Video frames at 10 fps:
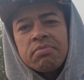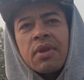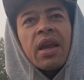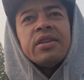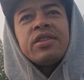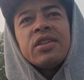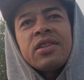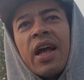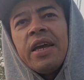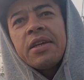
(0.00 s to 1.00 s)
it's just
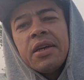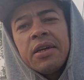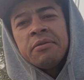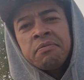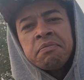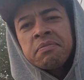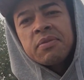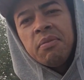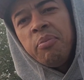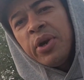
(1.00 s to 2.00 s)
like,
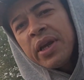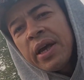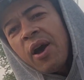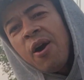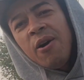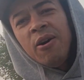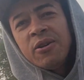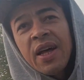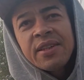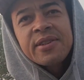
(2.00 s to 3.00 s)
bring it on,
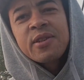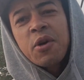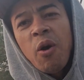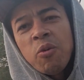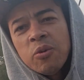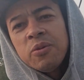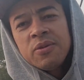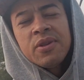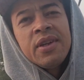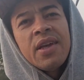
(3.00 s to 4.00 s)
let's go.
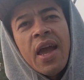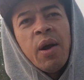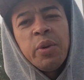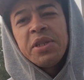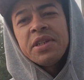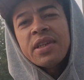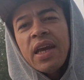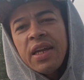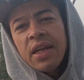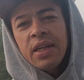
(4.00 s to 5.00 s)
And we just
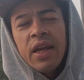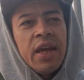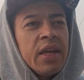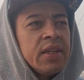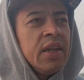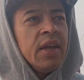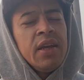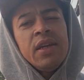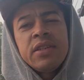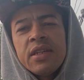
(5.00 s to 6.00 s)
hit it, and
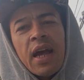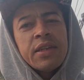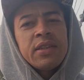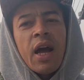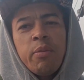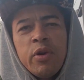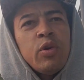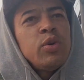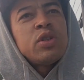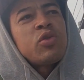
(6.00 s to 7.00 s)
it's another W.
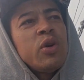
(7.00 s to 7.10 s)
We're just going